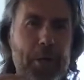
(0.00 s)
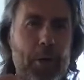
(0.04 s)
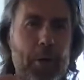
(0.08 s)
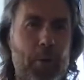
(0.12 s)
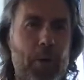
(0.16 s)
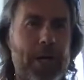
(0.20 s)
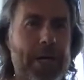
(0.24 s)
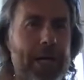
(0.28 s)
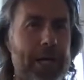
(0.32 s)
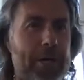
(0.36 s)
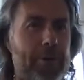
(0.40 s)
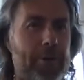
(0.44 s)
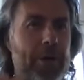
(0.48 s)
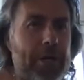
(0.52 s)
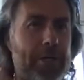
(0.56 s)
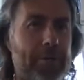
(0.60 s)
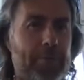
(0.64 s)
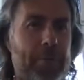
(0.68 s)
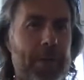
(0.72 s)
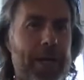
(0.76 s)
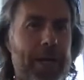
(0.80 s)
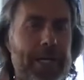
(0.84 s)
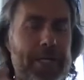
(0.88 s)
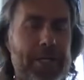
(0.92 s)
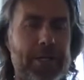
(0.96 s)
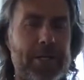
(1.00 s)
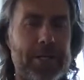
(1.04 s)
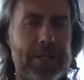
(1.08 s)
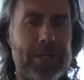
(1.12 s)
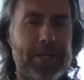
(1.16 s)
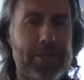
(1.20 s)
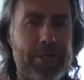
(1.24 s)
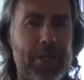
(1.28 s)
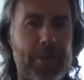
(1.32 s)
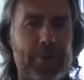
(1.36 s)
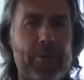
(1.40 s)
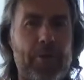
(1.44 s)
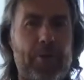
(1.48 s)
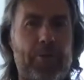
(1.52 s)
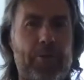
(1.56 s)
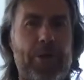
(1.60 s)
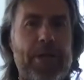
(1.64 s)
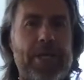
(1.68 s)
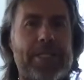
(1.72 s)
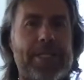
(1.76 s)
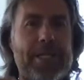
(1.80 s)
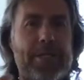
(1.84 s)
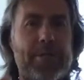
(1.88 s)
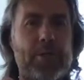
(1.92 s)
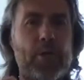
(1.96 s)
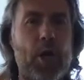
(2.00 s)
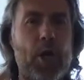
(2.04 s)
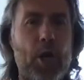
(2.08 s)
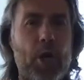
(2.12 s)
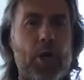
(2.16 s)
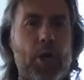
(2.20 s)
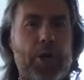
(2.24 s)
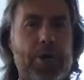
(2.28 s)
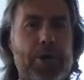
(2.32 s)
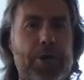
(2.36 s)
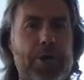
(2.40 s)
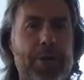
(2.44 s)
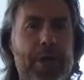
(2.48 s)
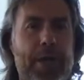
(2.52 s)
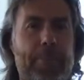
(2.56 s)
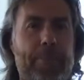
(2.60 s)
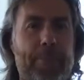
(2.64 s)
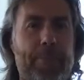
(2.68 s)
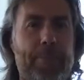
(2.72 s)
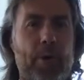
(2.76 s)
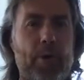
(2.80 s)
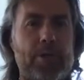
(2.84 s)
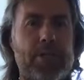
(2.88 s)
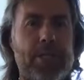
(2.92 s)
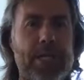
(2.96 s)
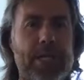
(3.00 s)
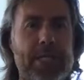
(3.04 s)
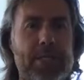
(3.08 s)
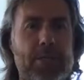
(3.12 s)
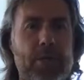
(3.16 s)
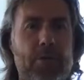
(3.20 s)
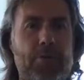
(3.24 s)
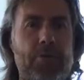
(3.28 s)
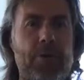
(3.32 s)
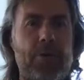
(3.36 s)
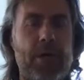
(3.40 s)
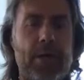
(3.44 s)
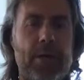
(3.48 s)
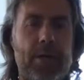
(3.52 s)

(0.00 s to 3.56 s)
What can you explain some of the things that you learned in that process of